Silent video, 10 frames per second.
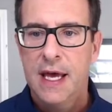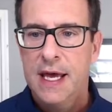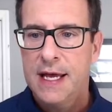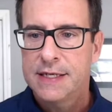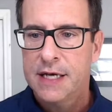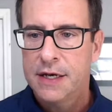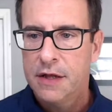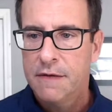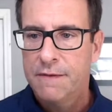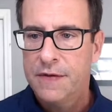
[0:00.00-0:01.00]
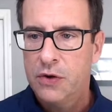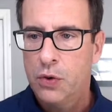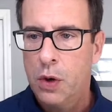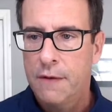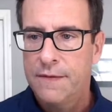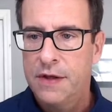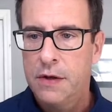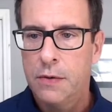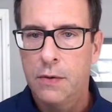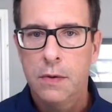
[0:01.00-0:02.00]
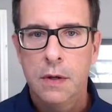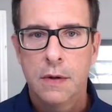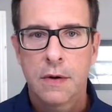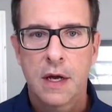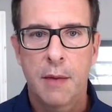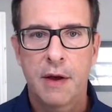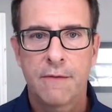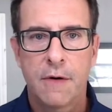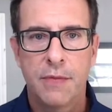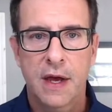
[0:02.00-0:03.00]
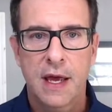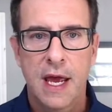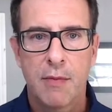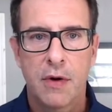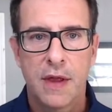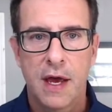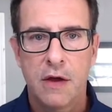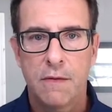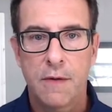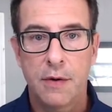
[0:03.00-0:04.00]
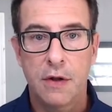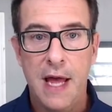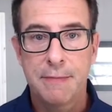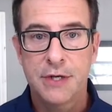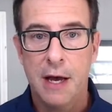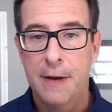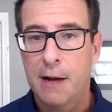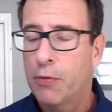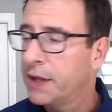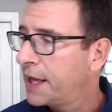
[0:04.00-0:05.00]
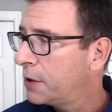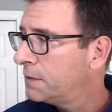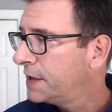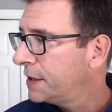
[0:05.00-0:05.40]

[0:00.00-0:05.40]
is another view of you coming from the camera that you're on your laptop, and I'll bring that over here